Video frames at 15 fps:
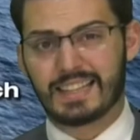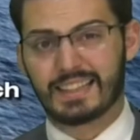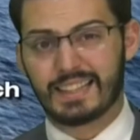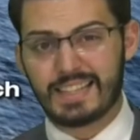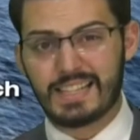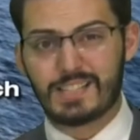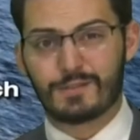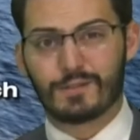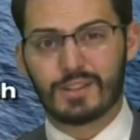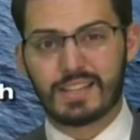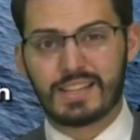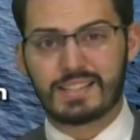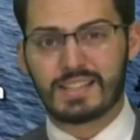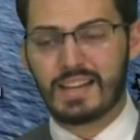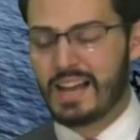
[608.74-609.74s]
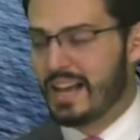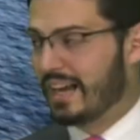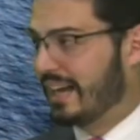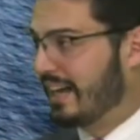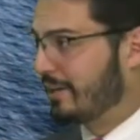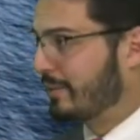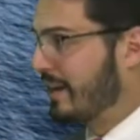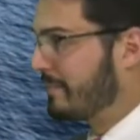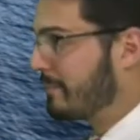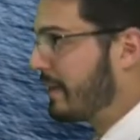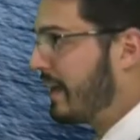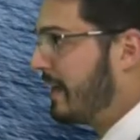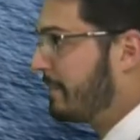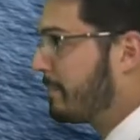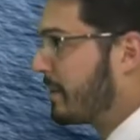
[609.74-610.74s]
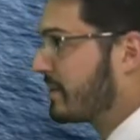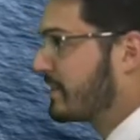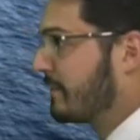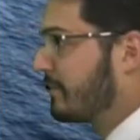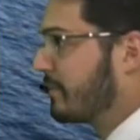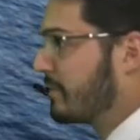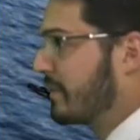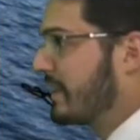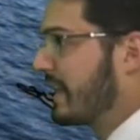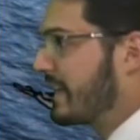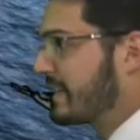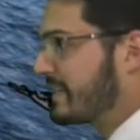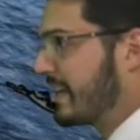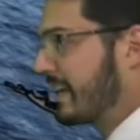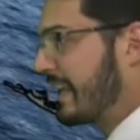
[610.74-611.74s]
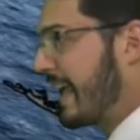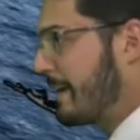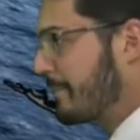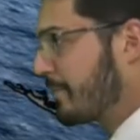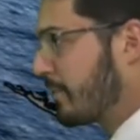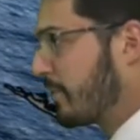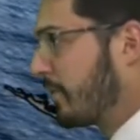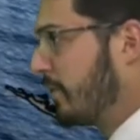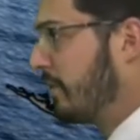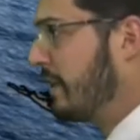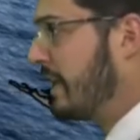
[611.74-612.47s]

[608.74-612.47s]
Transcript: least for this uh, around uh, parts of Florida. Like I said, Cape Coral